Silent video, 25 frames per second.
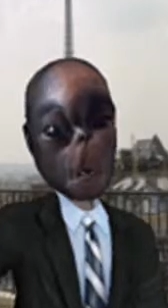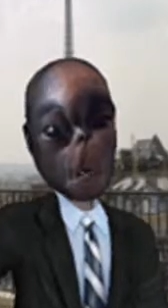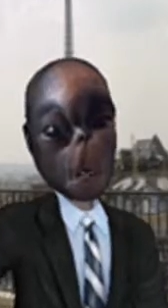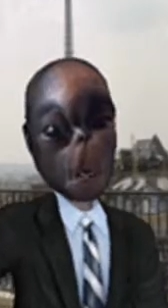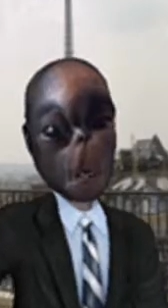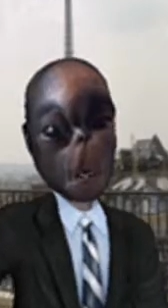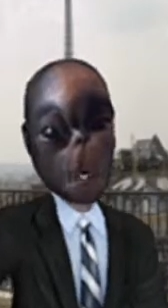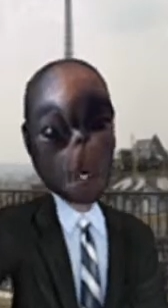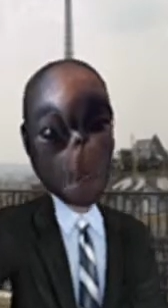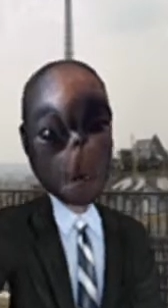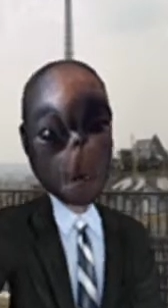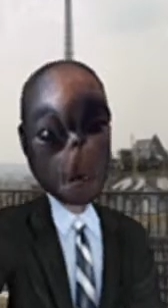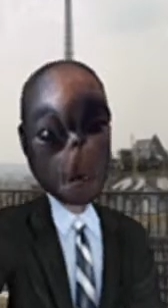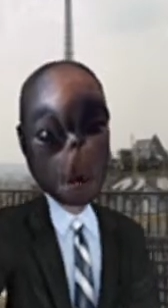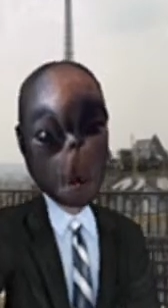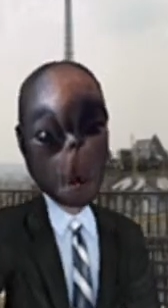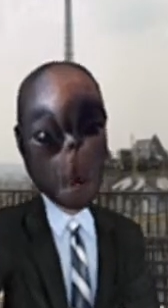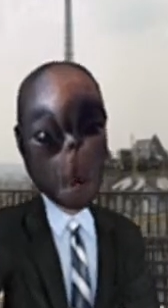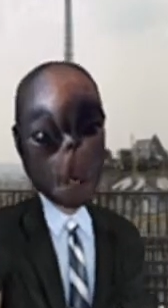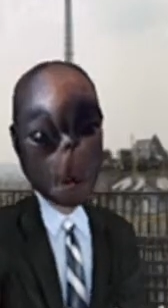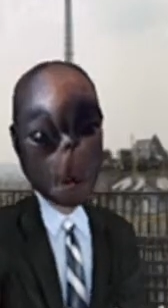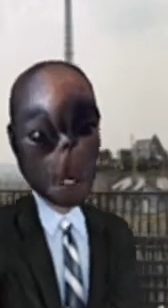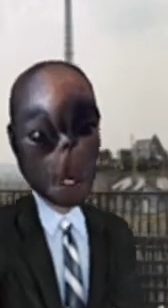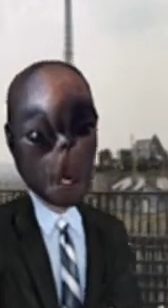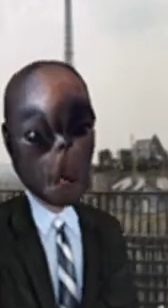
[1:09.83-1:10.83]
I blame the
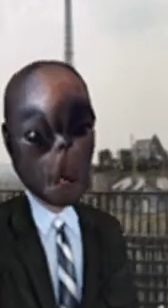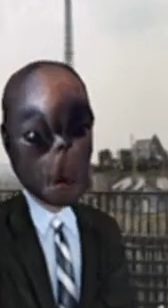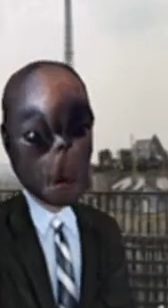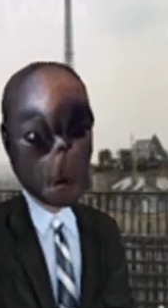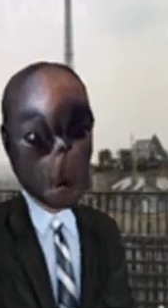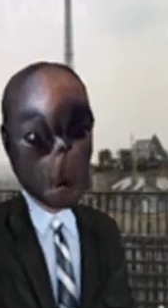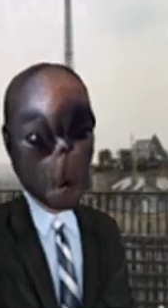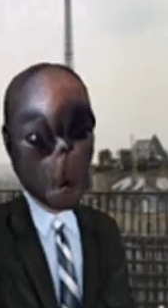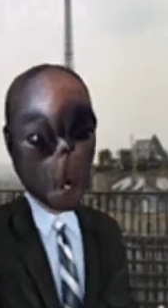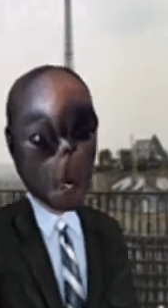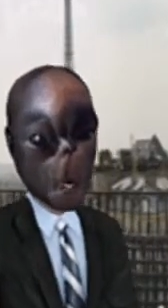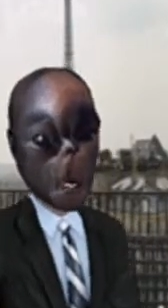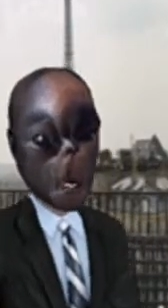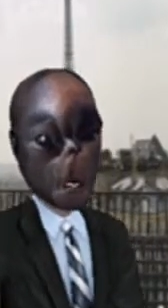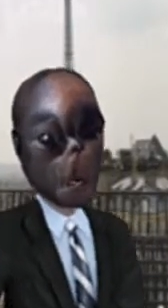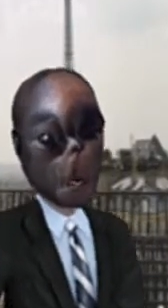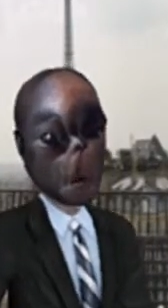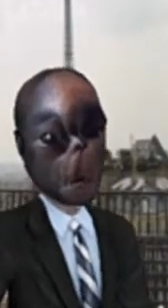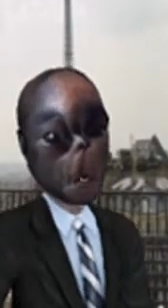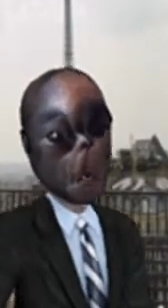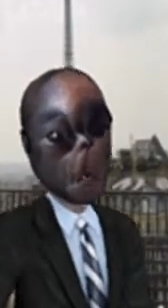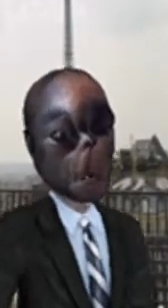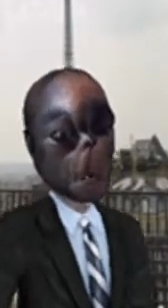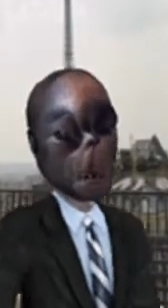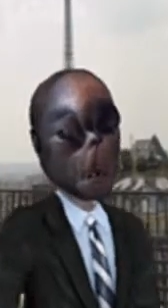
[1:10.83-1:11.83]
movies because
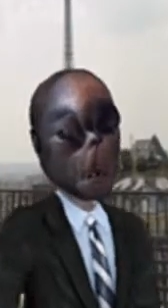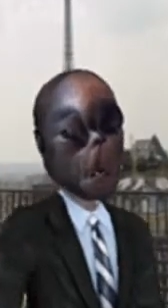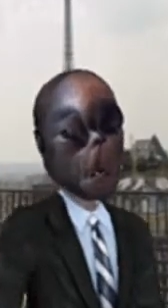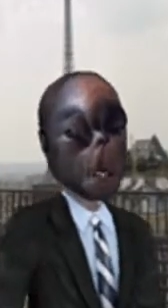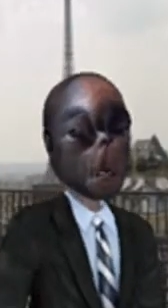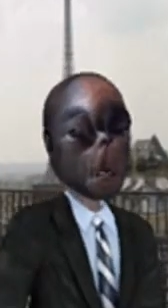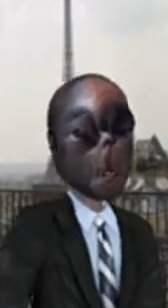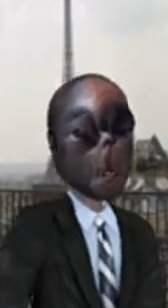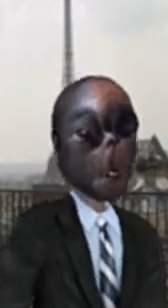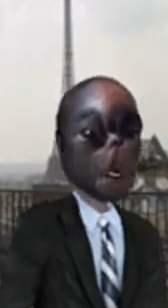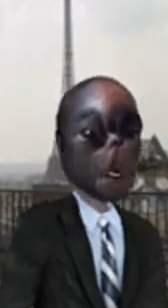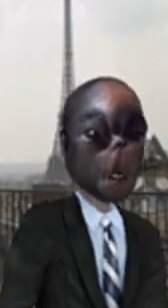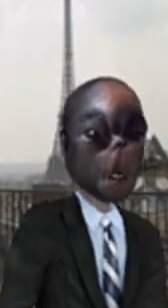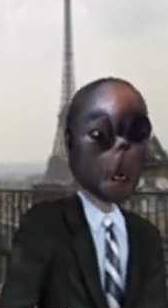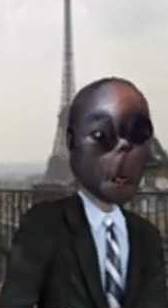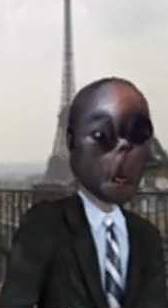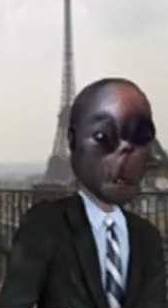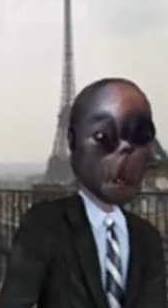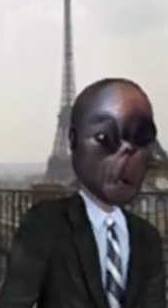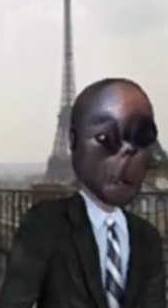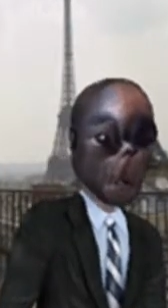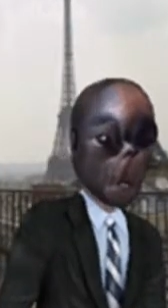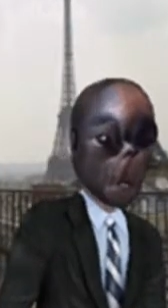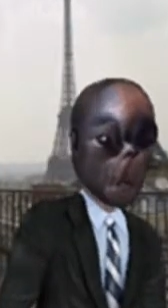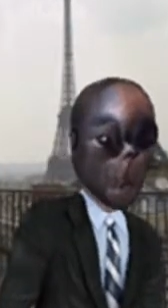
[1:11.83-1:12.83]
they have this way
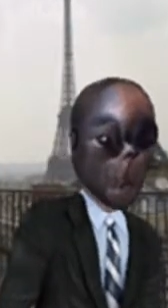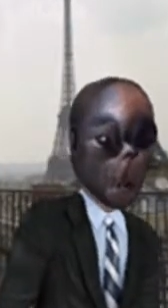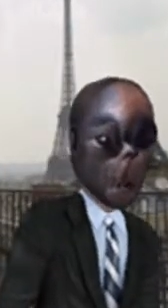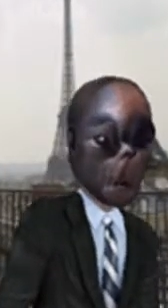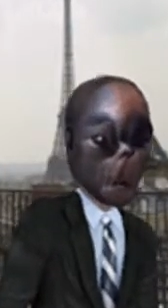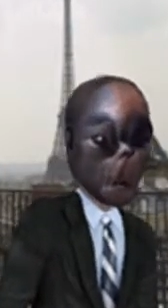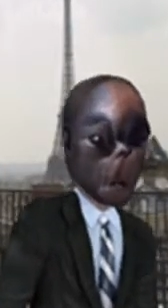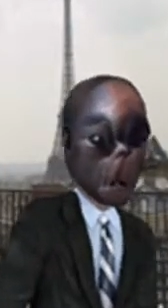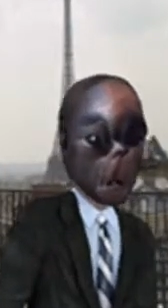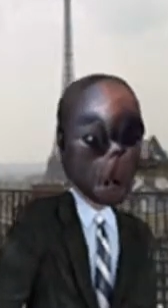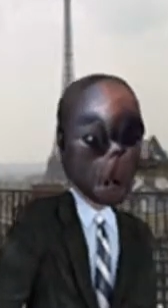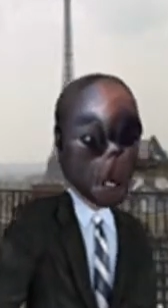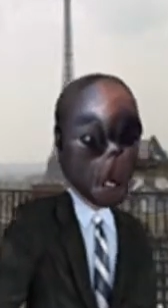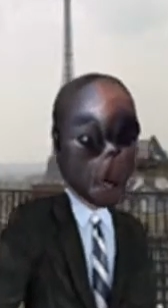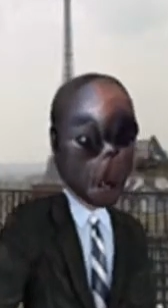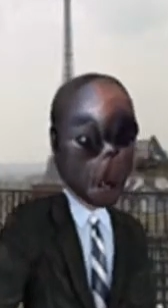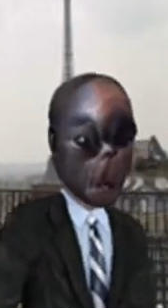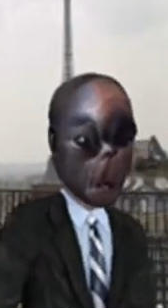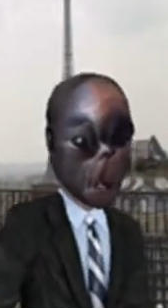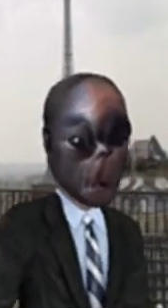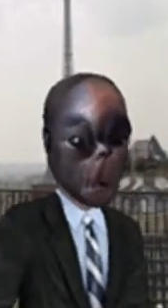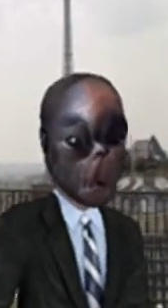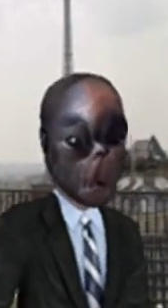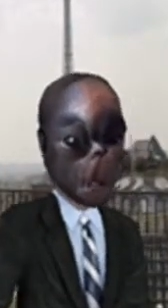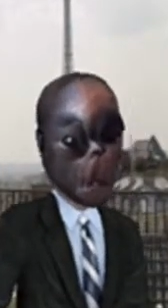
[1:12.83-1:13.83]
of just
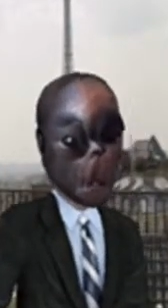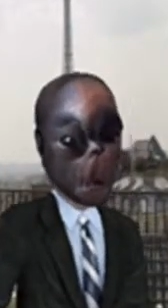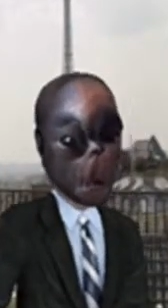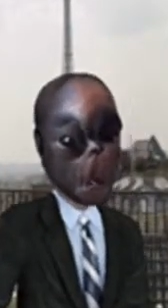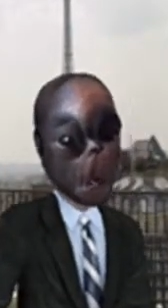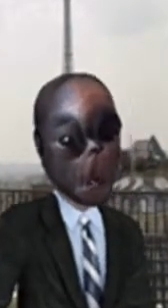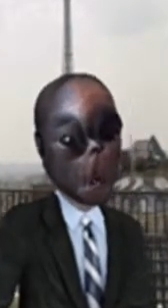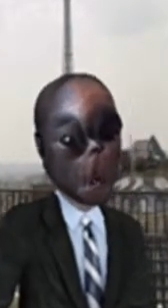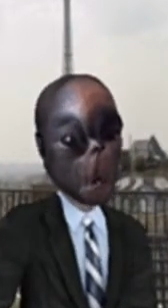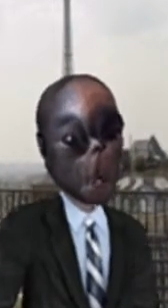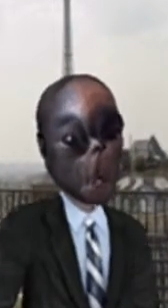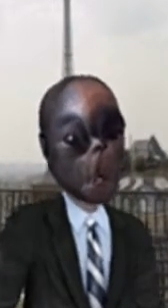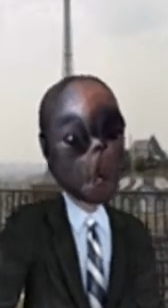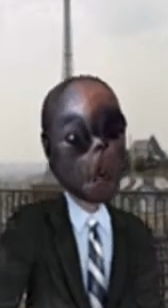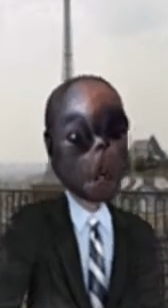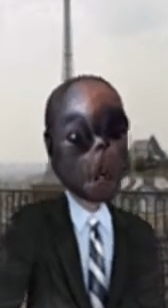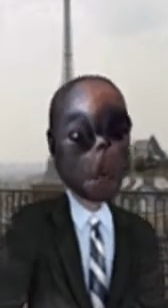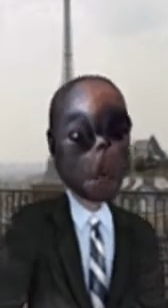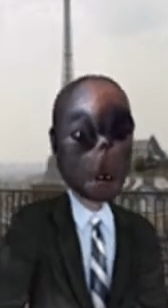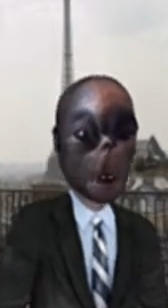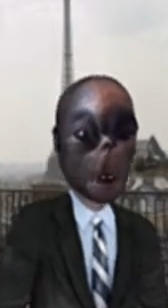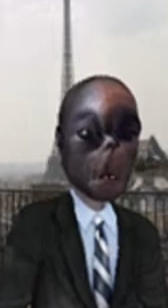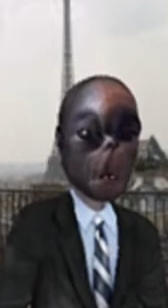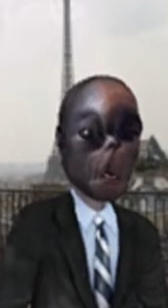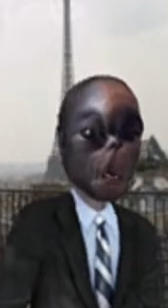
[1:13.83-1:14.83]
romanticizing things like the
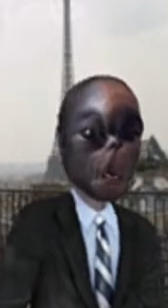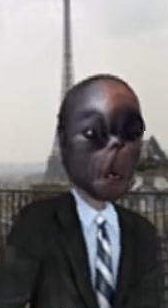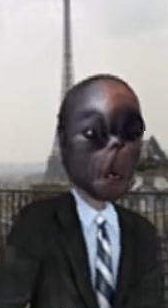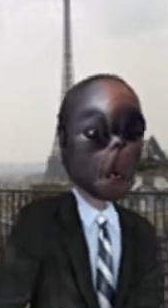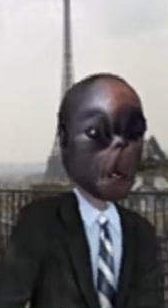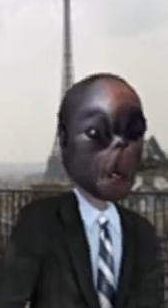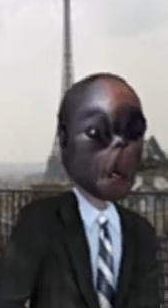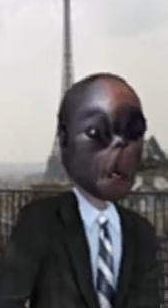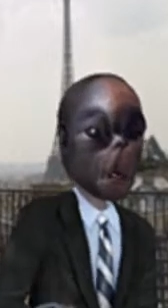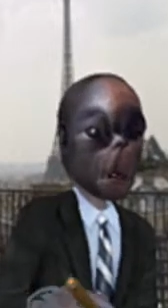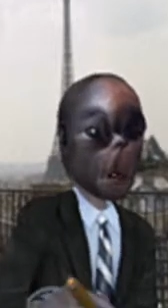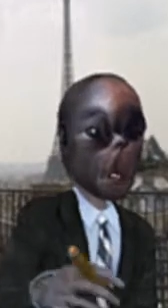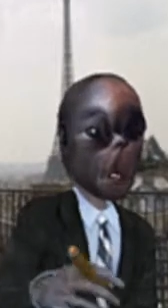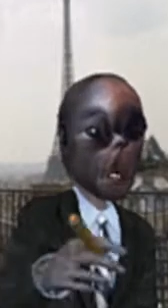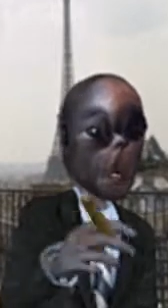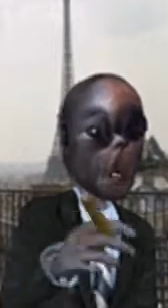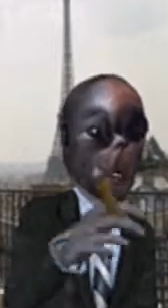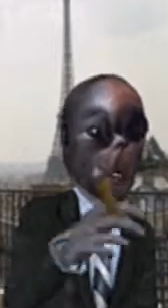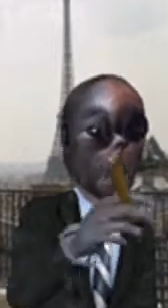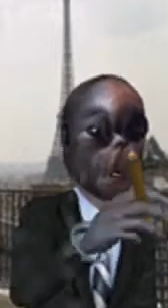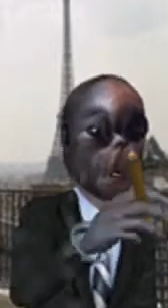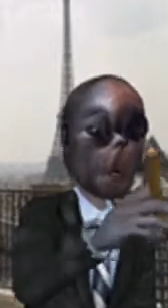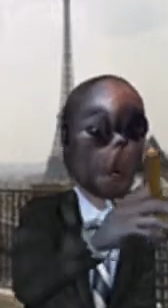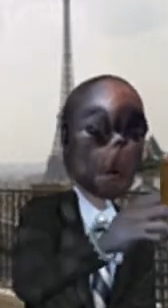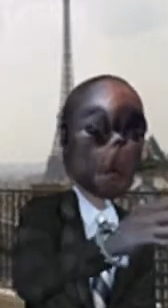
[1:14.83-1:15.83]
past with
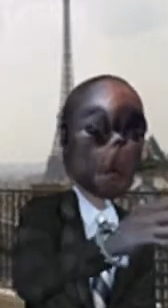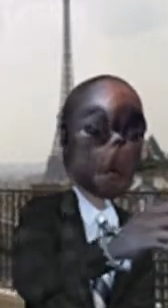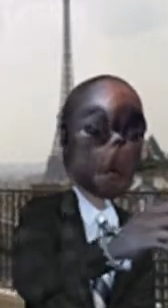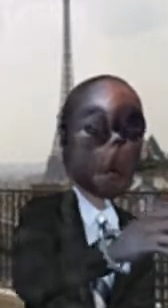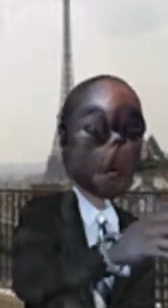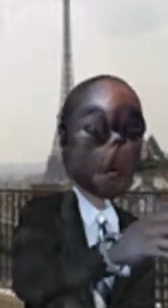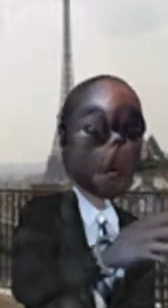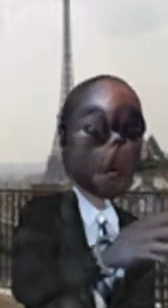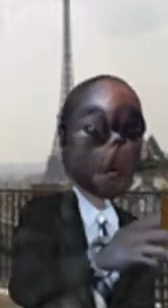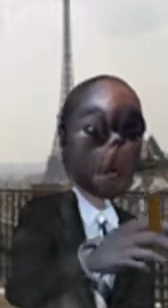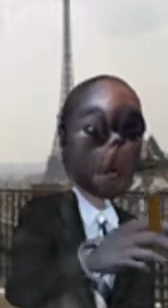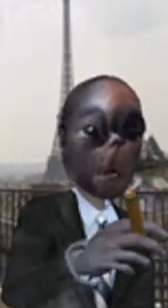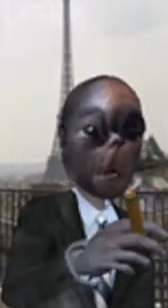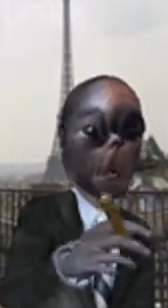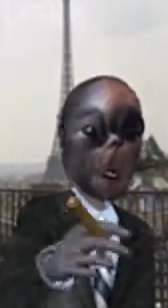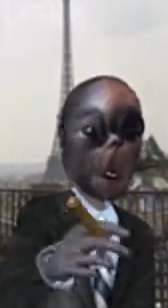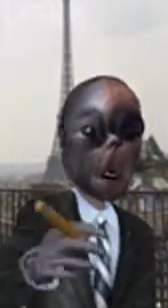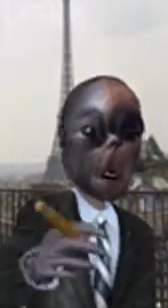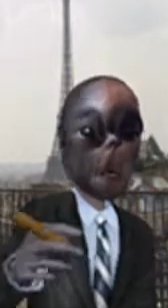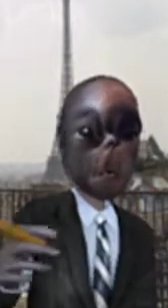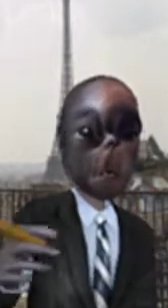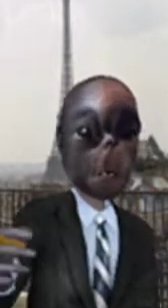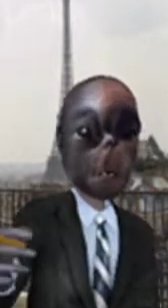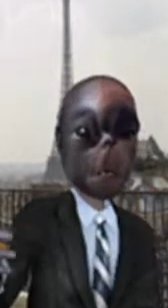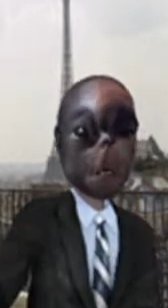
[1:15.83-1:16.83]
costumes and
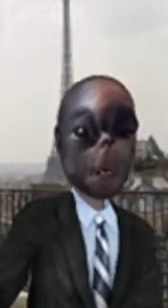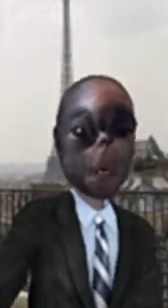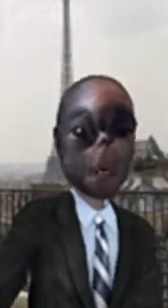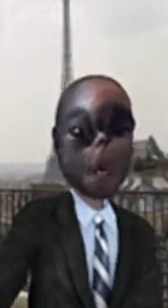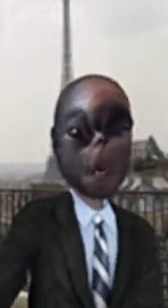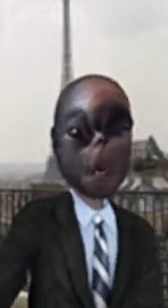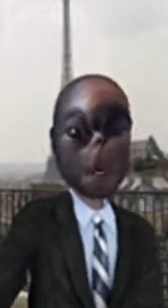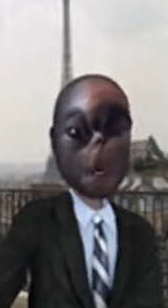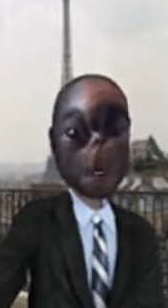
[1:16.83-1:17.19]
lighting and